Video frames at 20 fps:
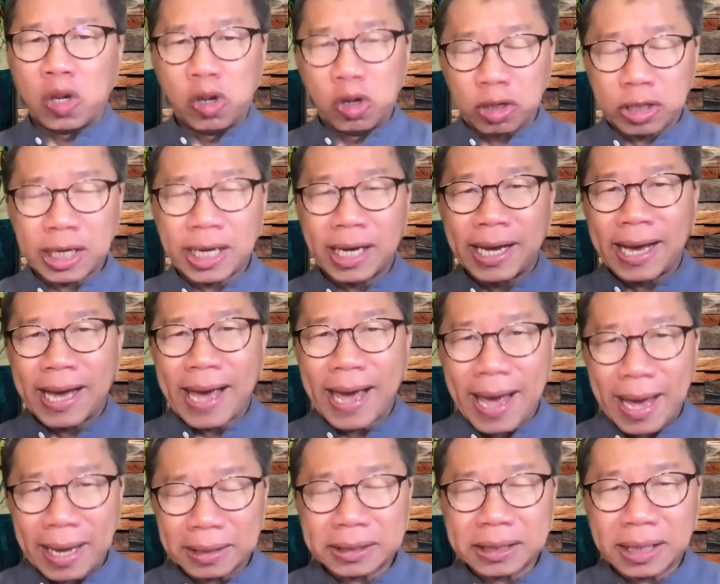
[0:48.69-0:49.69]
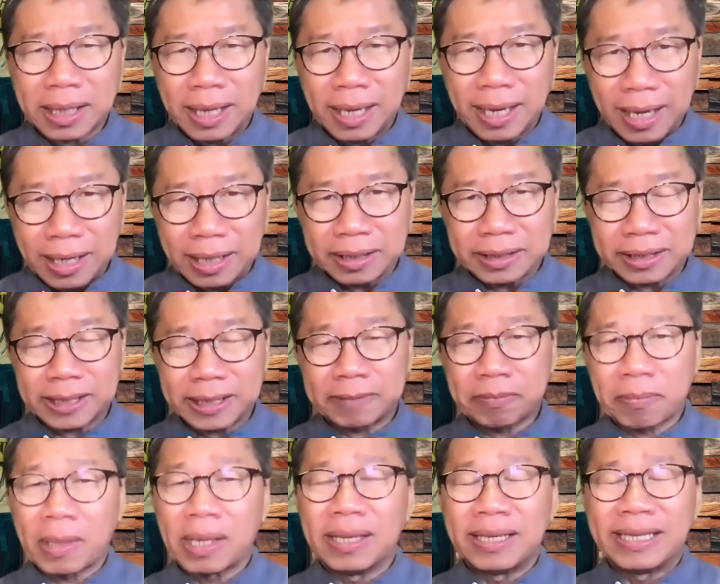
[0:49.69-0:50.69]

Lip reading: "Look at us."